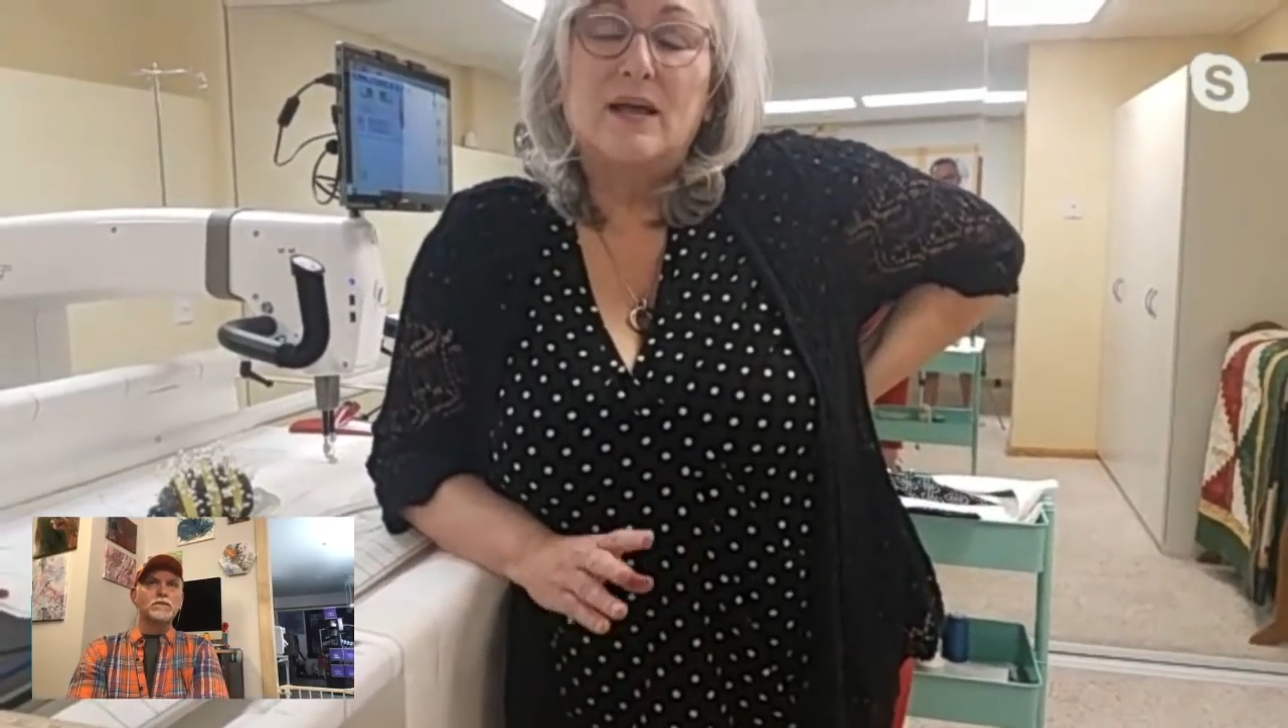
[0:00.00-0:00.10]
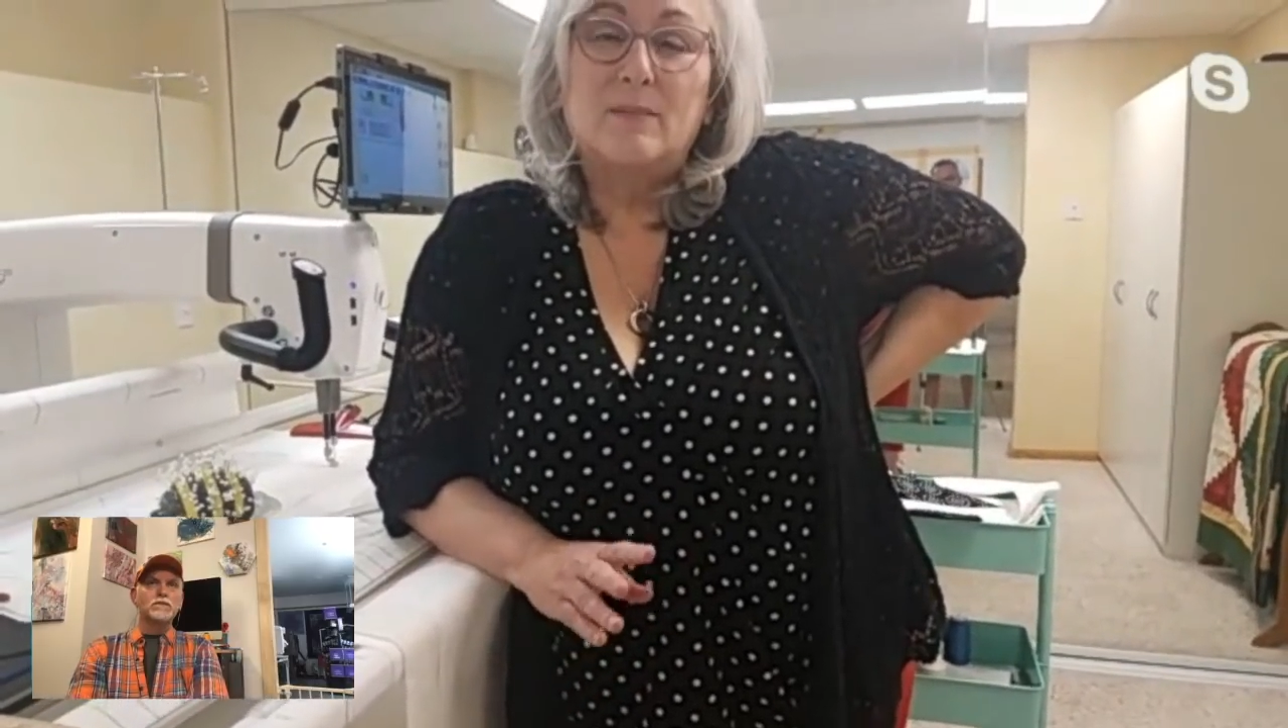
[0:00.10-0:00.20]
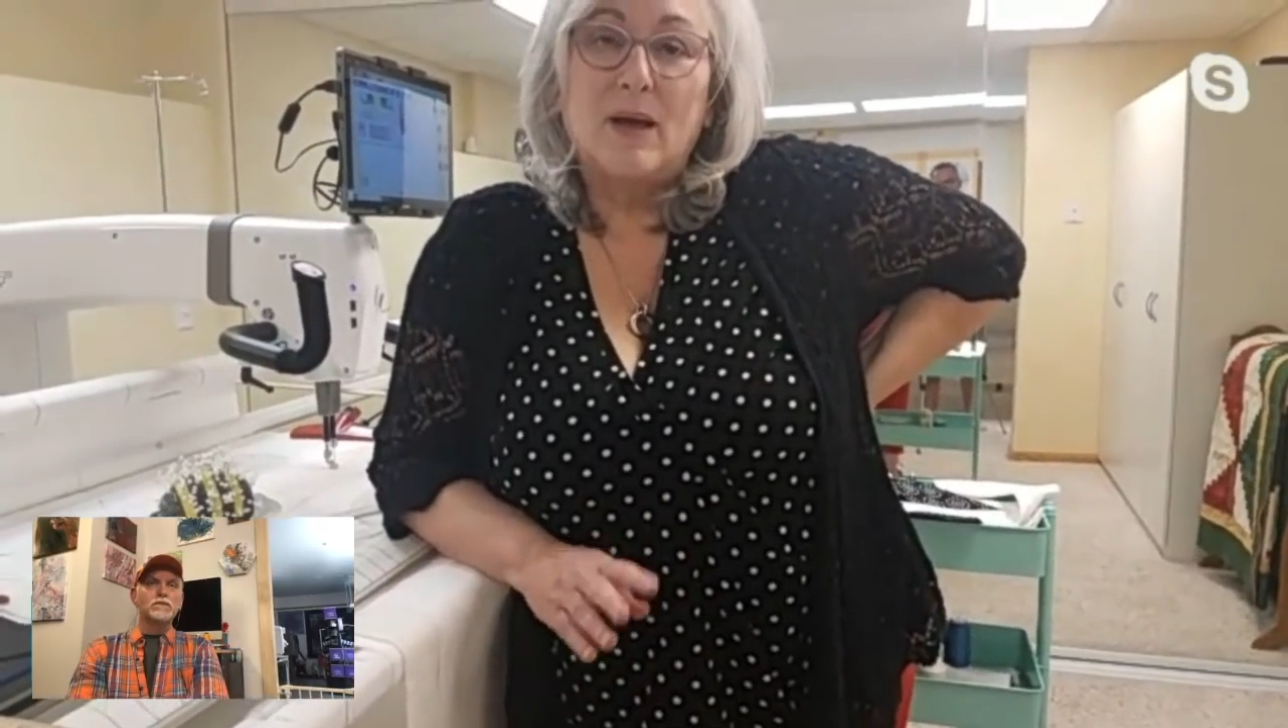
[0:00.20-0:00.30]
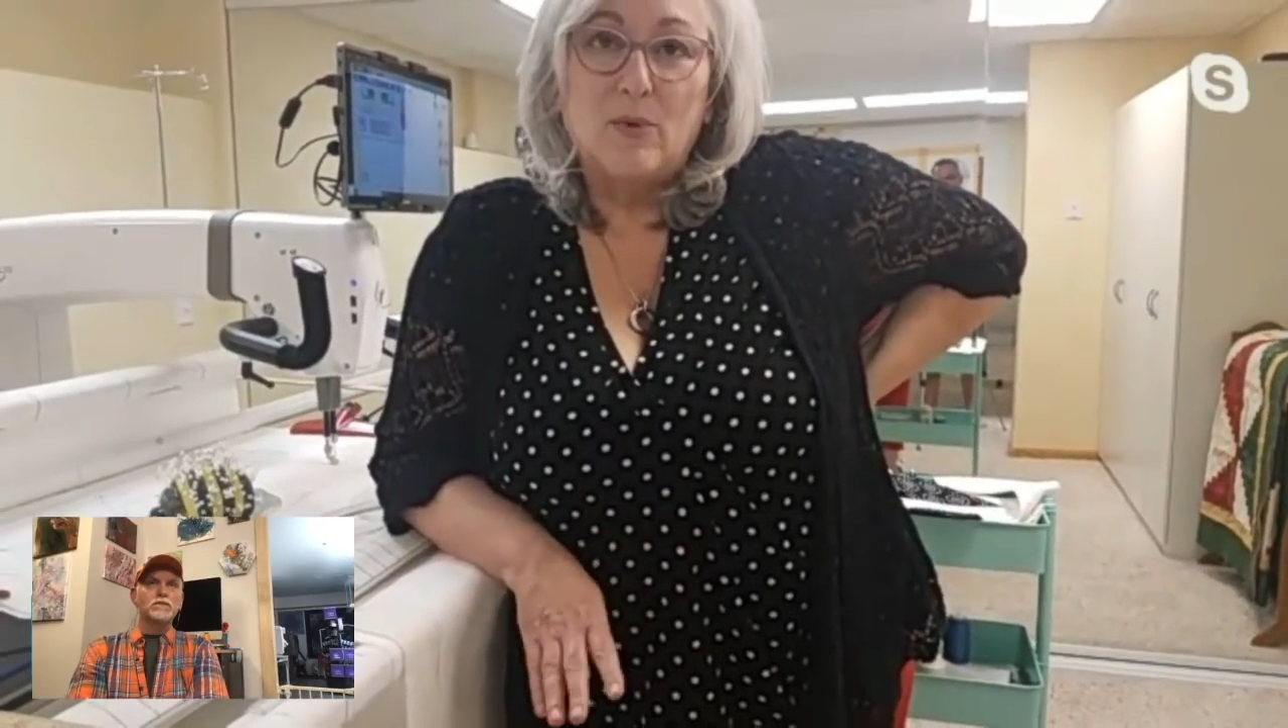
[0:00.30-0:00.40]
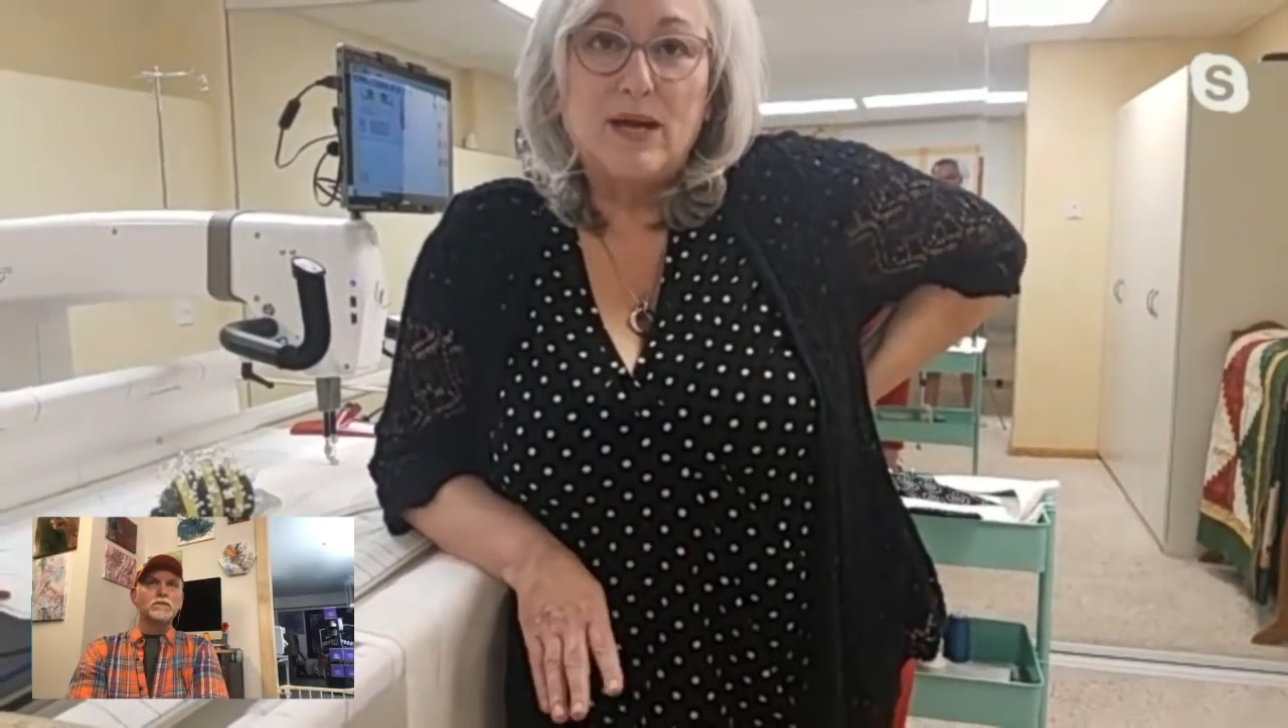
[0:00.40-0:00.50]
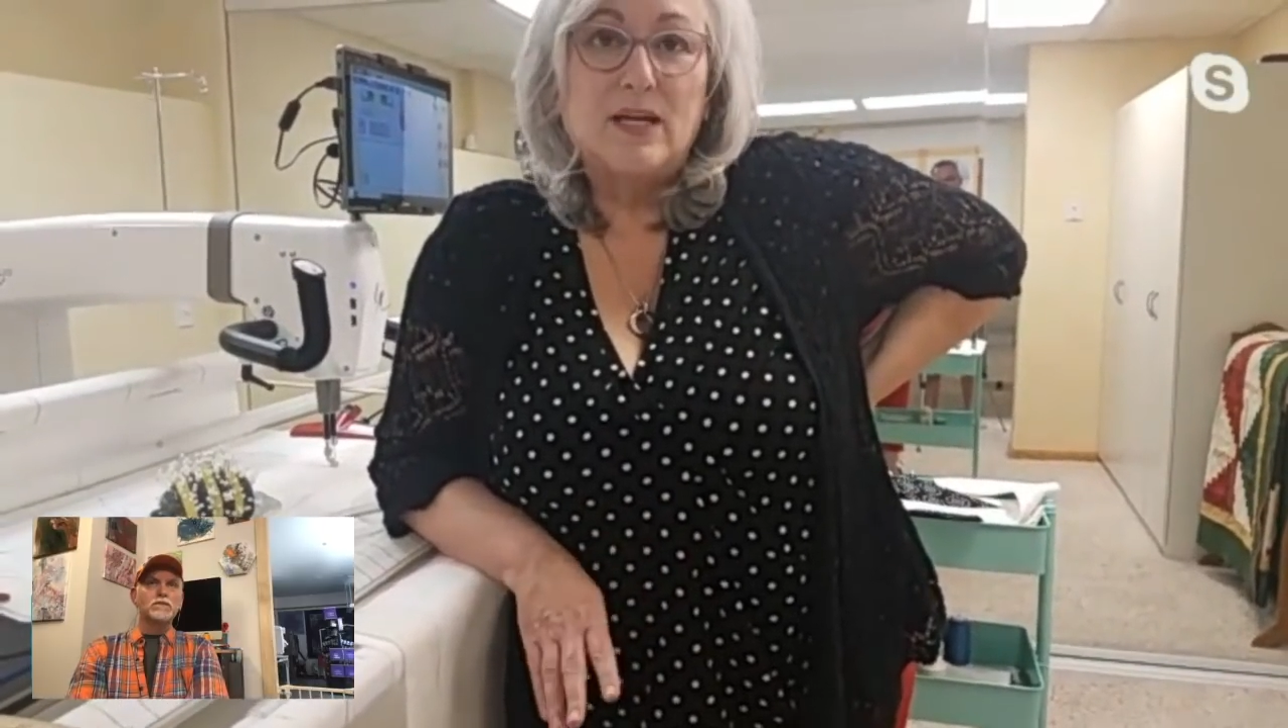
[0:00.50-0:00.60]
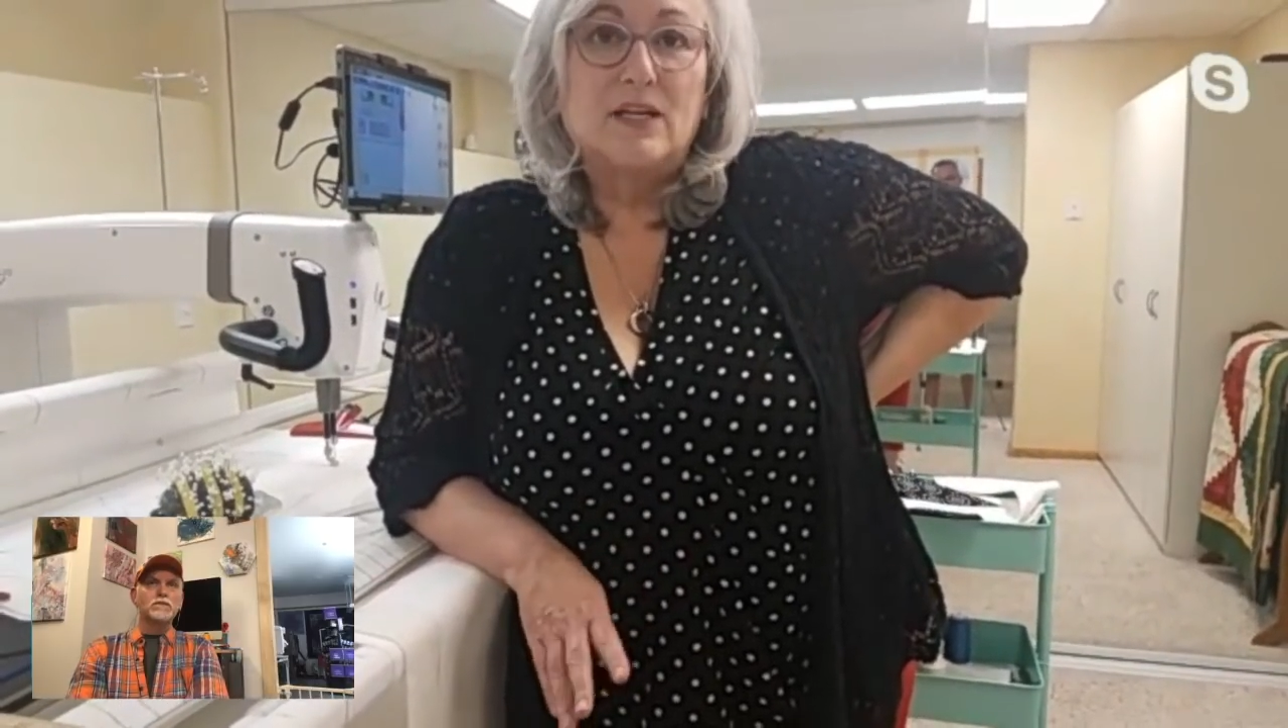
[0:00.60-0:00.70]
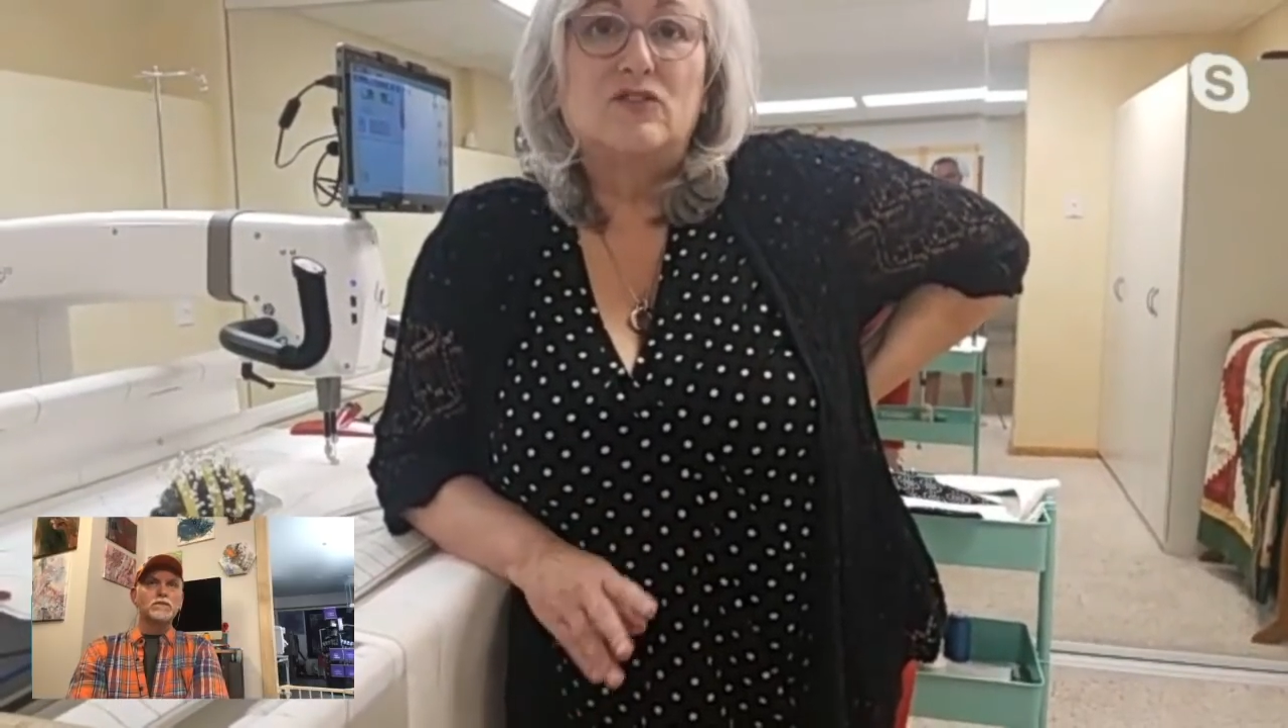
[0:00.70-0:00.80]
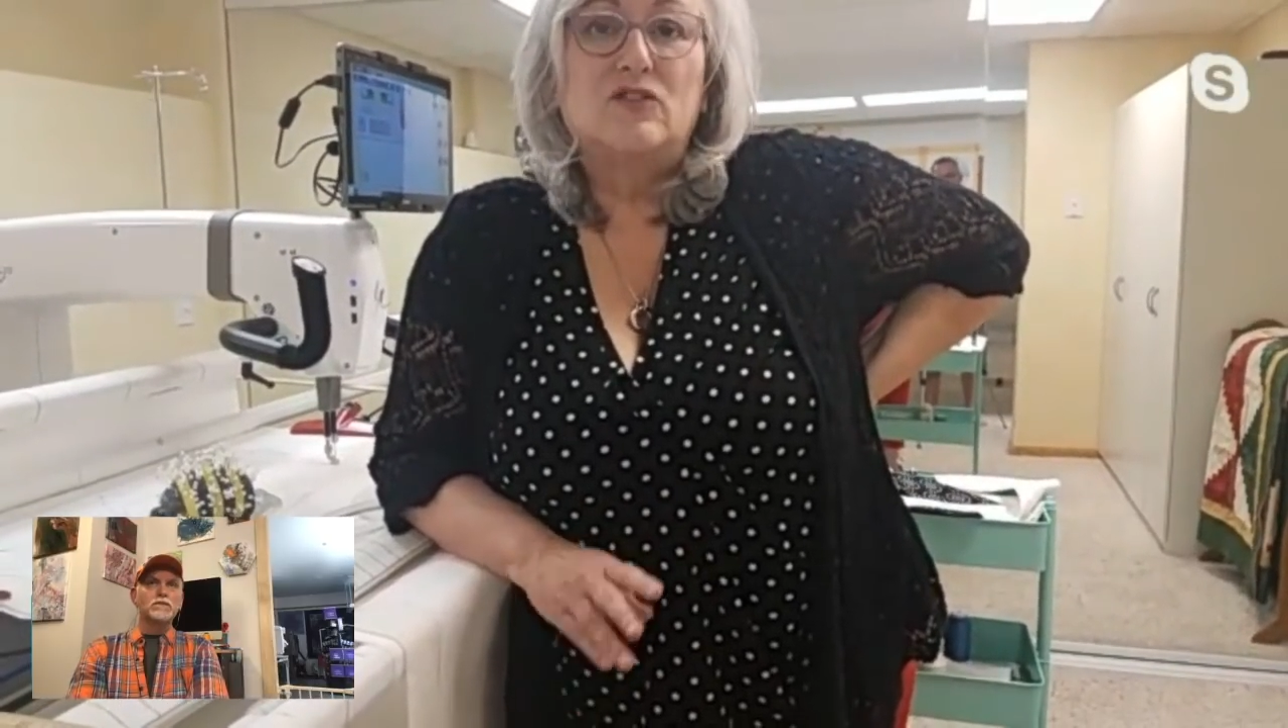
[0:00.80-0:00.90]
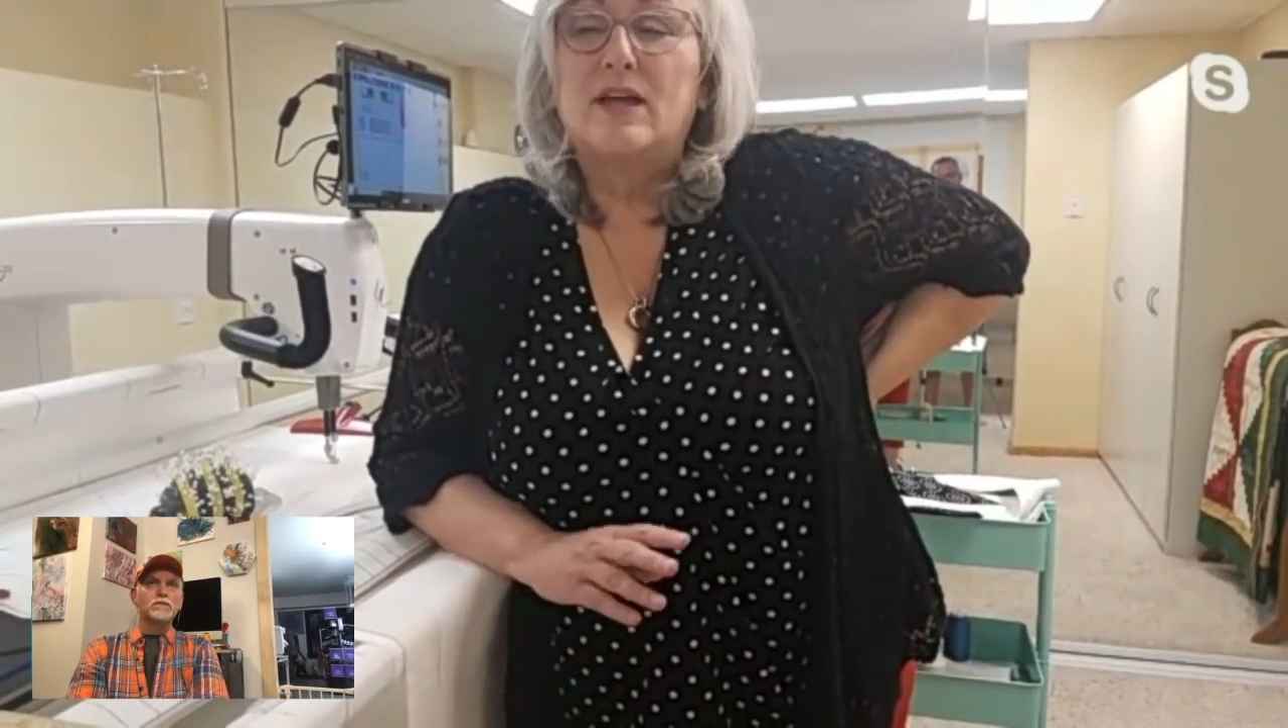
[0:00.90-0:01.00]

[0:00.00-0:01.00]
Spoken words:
and my breakage